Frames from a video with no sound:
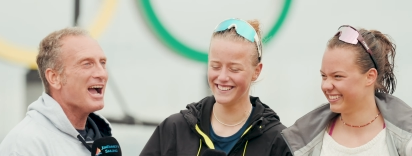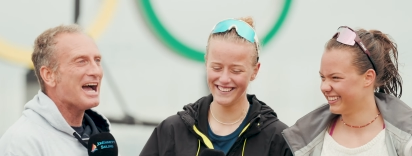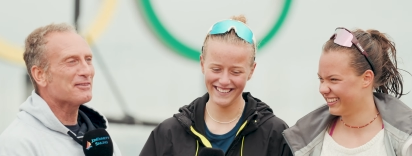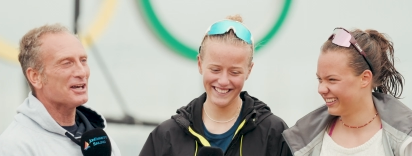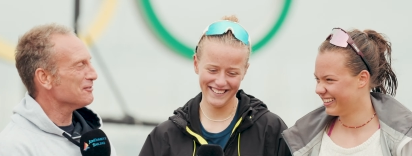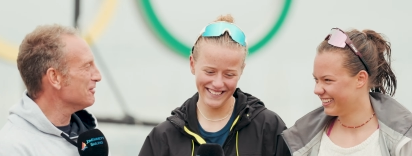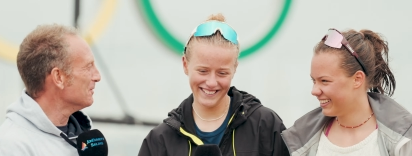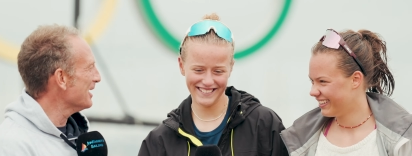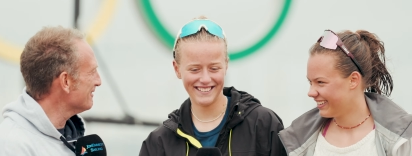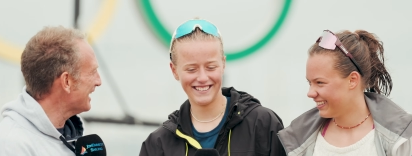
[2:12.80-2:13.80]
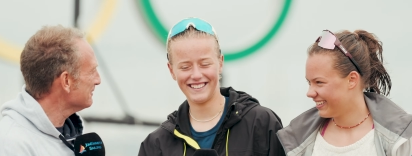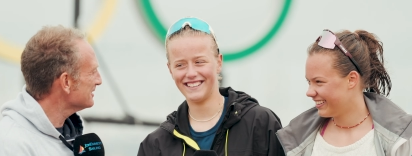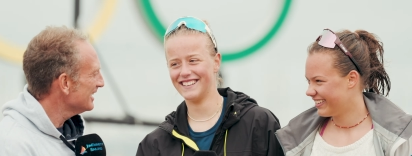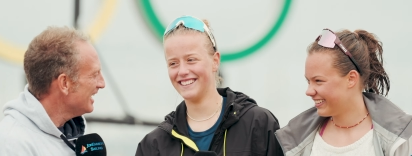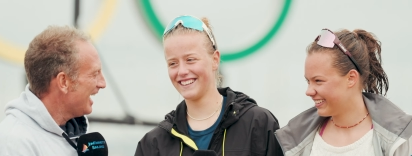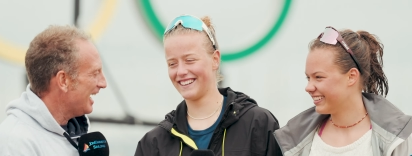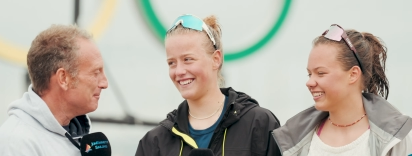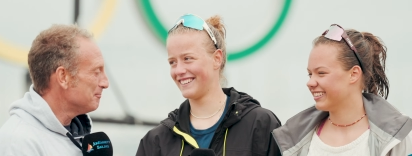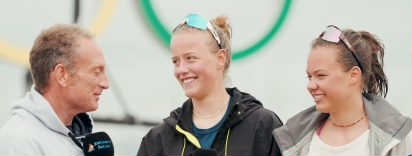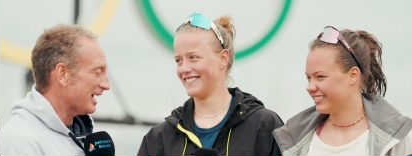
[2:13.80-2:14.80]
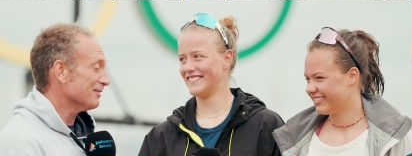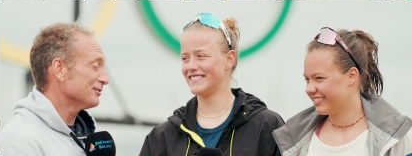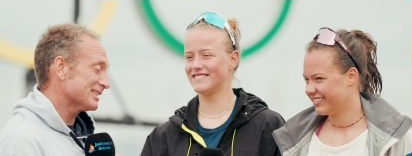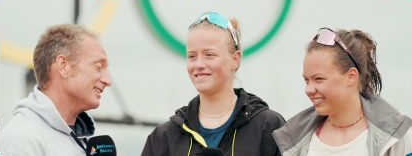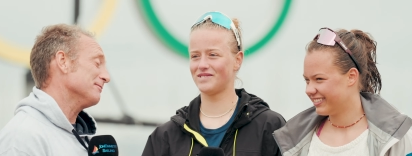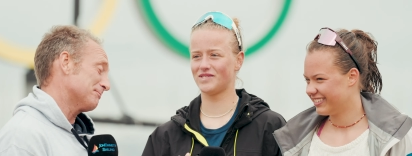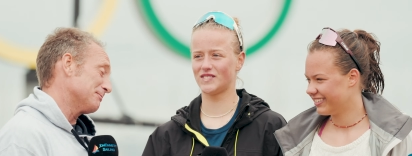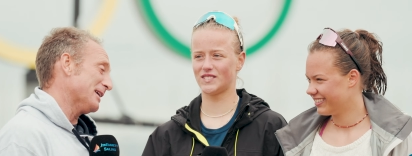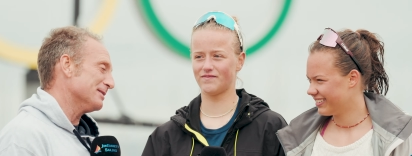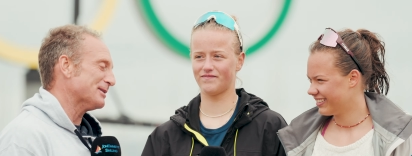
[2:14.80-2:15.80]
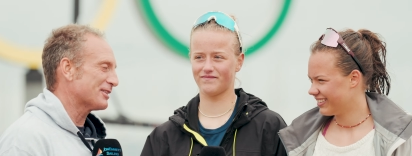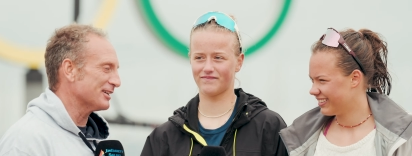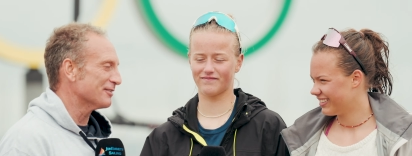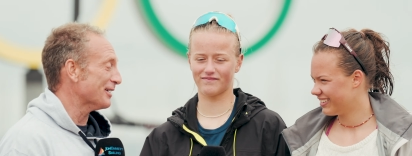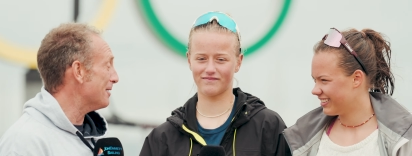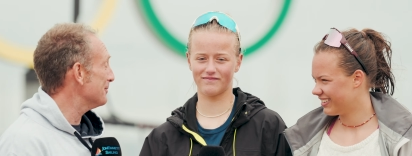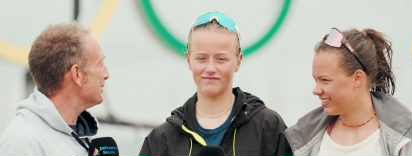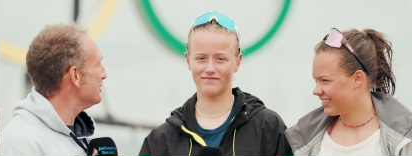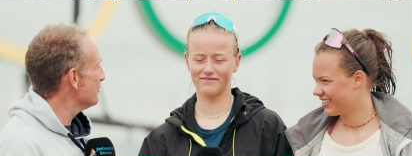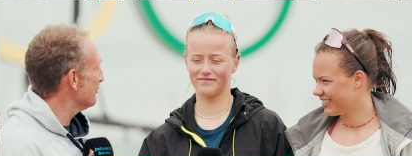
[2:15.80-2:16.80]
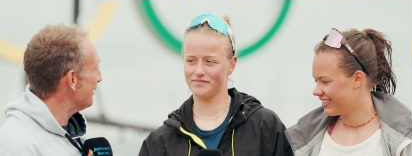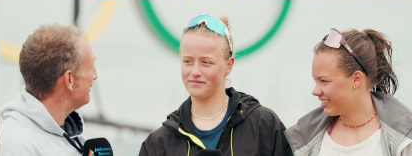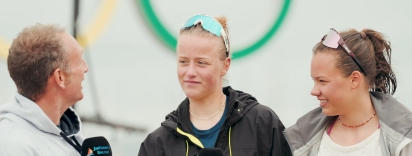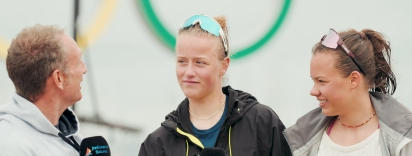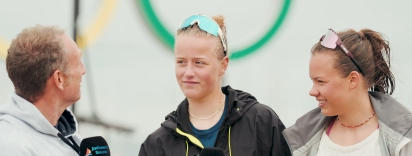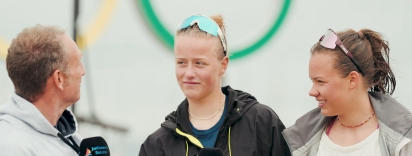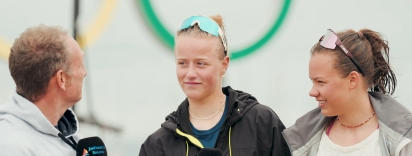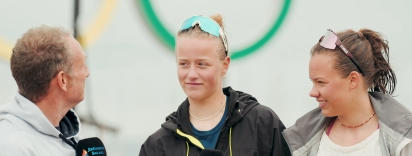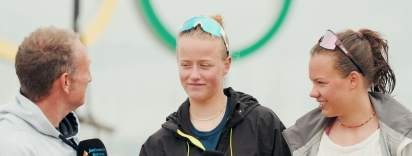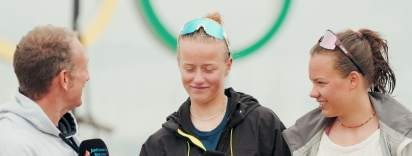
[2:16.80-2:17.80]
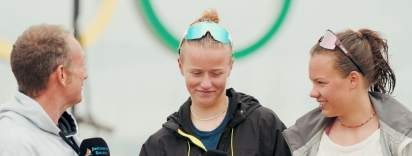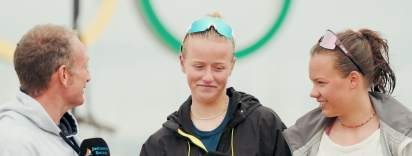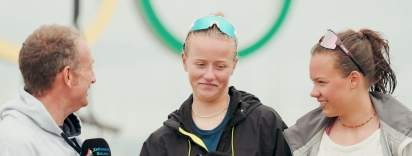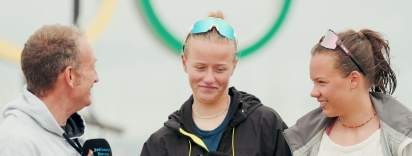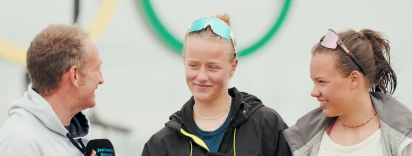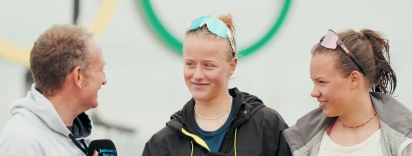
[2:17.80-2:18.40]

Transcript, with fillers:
Speaker 1: I had that the wrong way around. Yeah. Um, and obviously, I've made a big thing about it. But you were very young athlete.